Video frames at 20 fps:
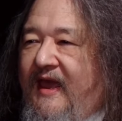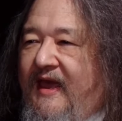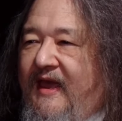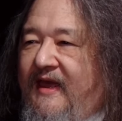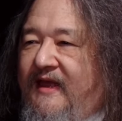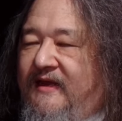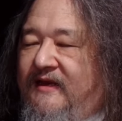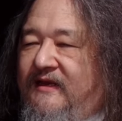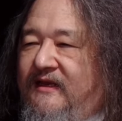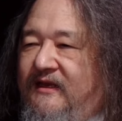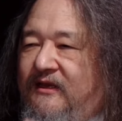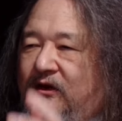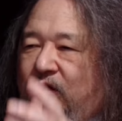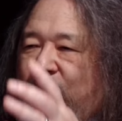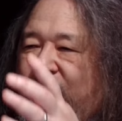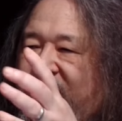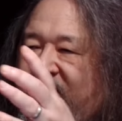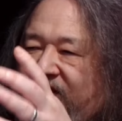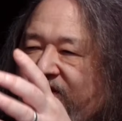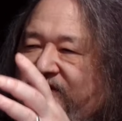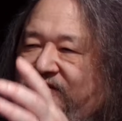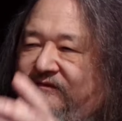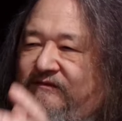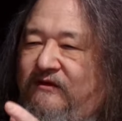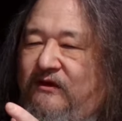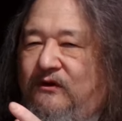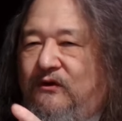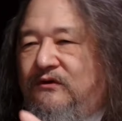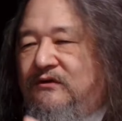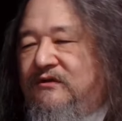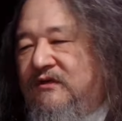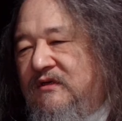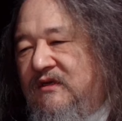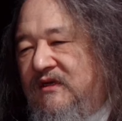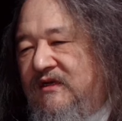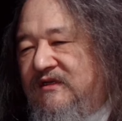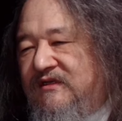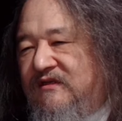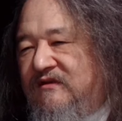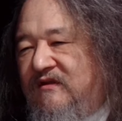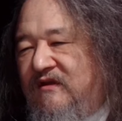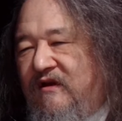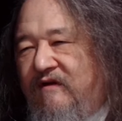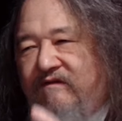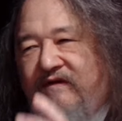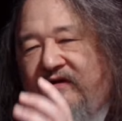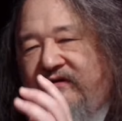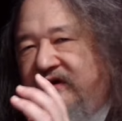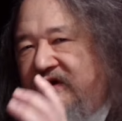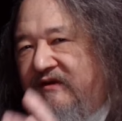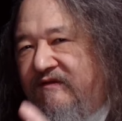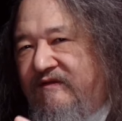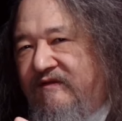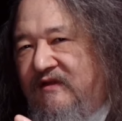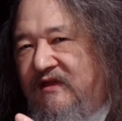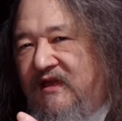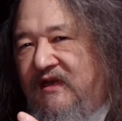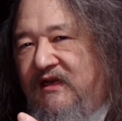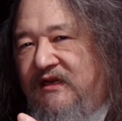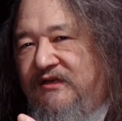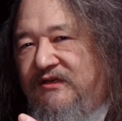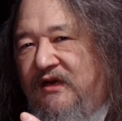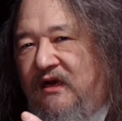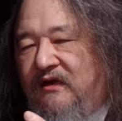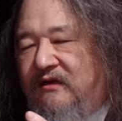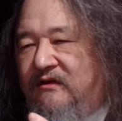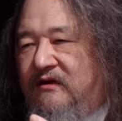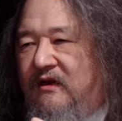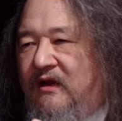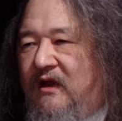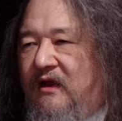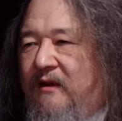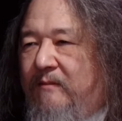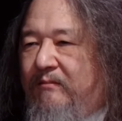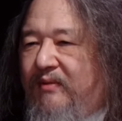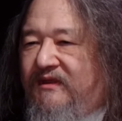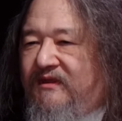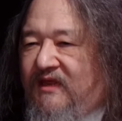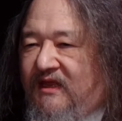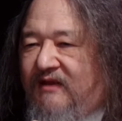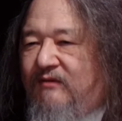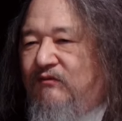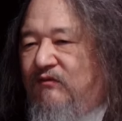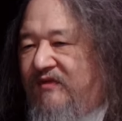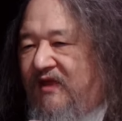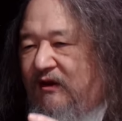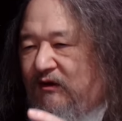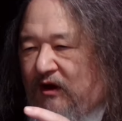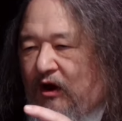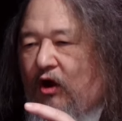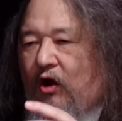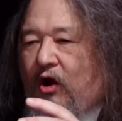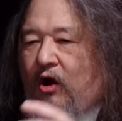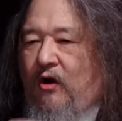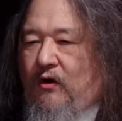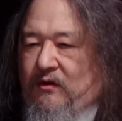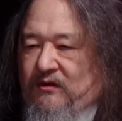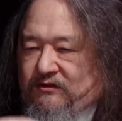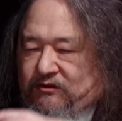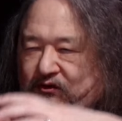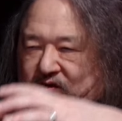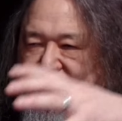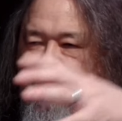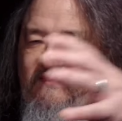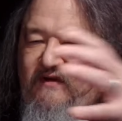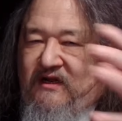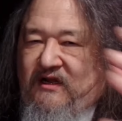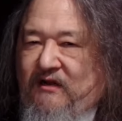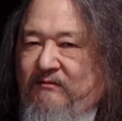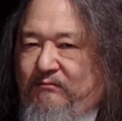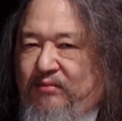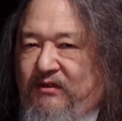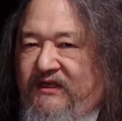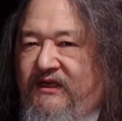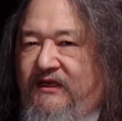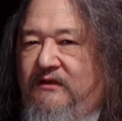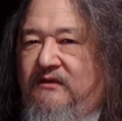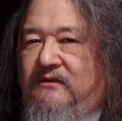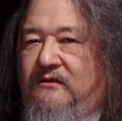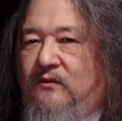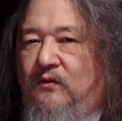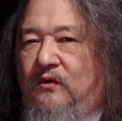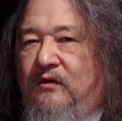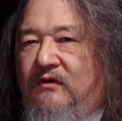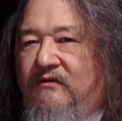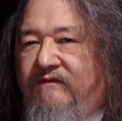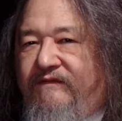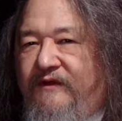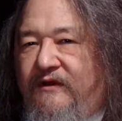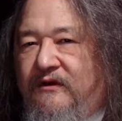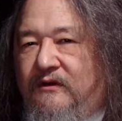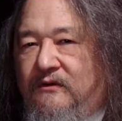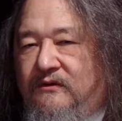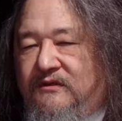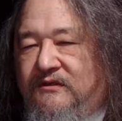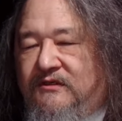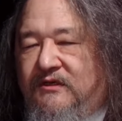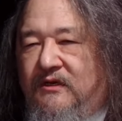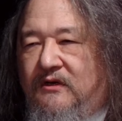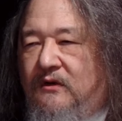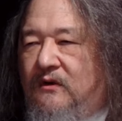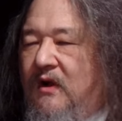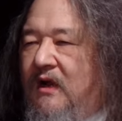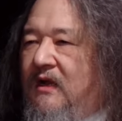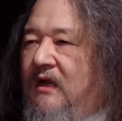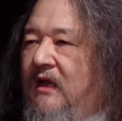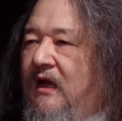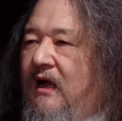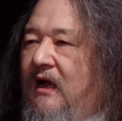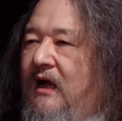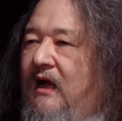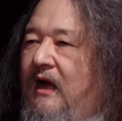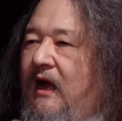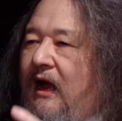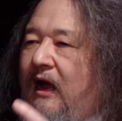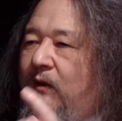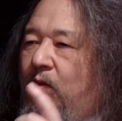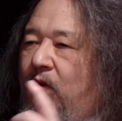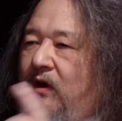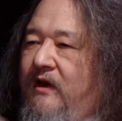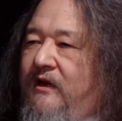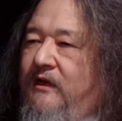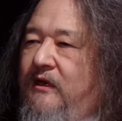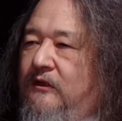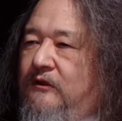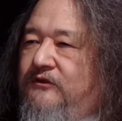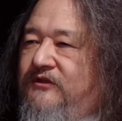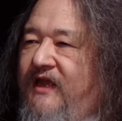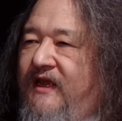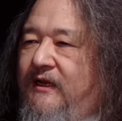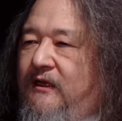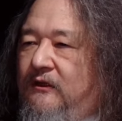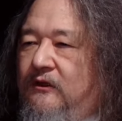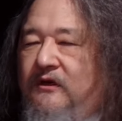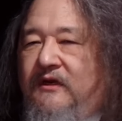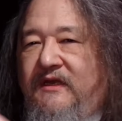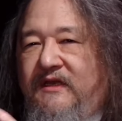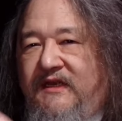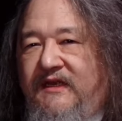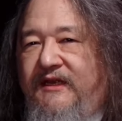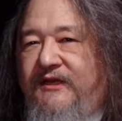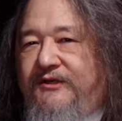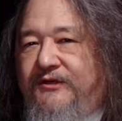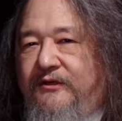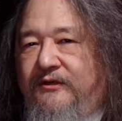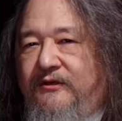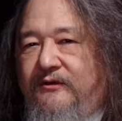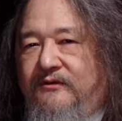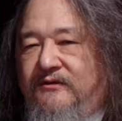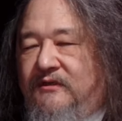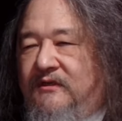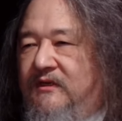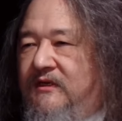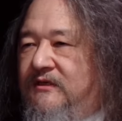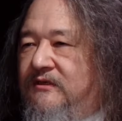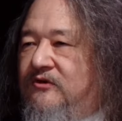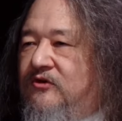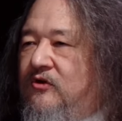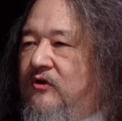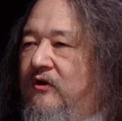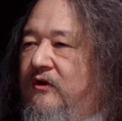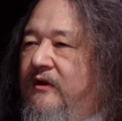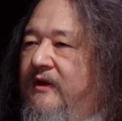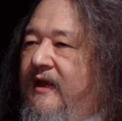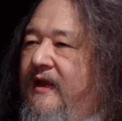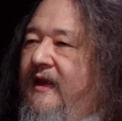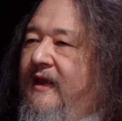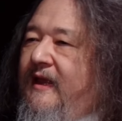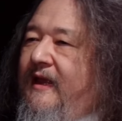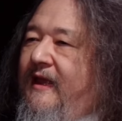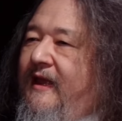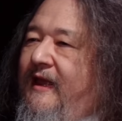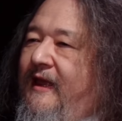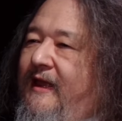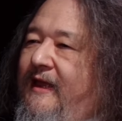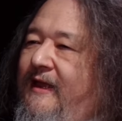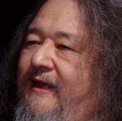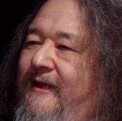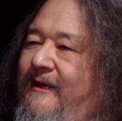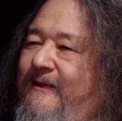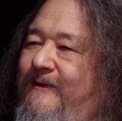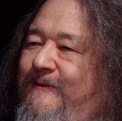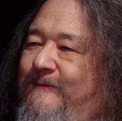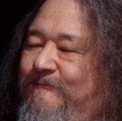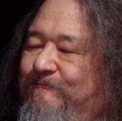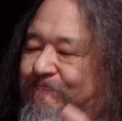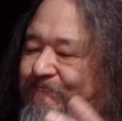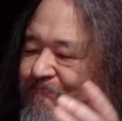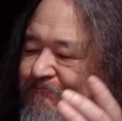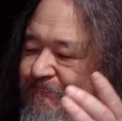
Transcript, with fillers: And, you know, each of those is, they're very different than each other, but they, they are sort of a complete worldview. So uh, I want to take a look at each of those in turn. And,